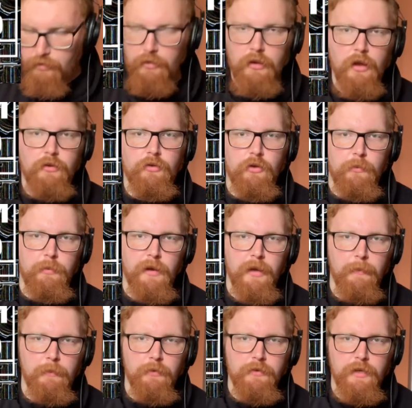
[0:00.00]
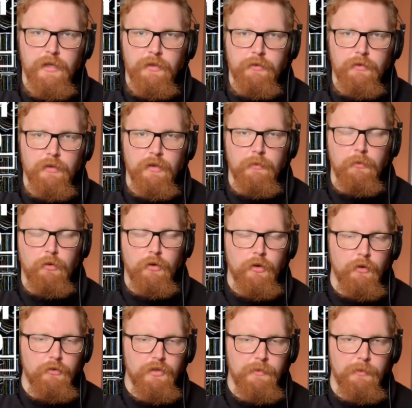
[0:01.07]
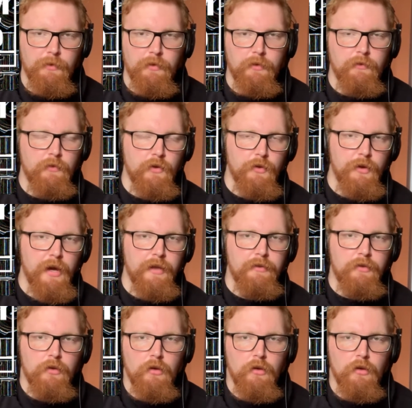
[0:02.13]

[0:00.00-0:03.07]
I'll throw the preamp boost on so it's a little more noticeable for you guys.